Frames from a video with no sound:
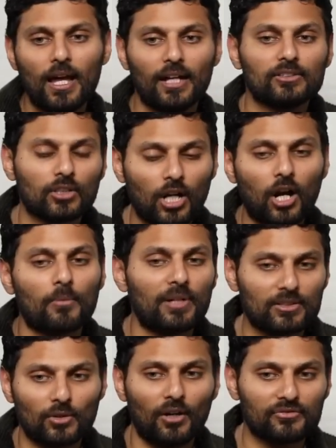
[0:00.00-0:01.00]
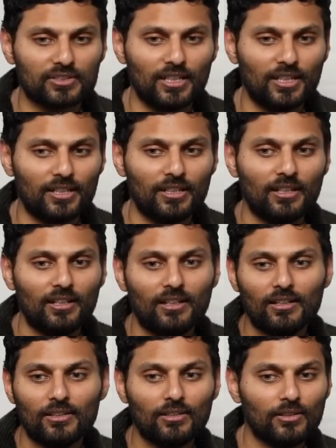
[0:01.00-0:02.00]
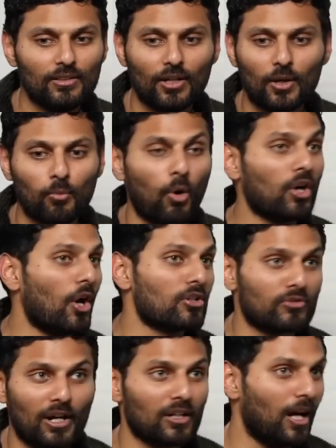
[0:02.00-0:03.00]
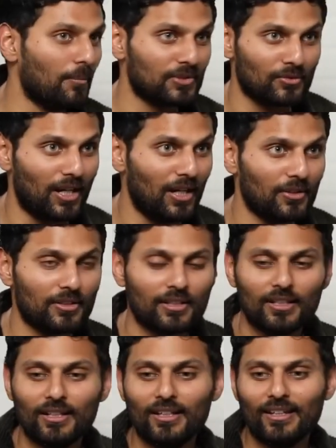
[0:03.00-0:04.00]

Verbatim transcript: And so karma is often, you know, what goes around comes around. Yeah.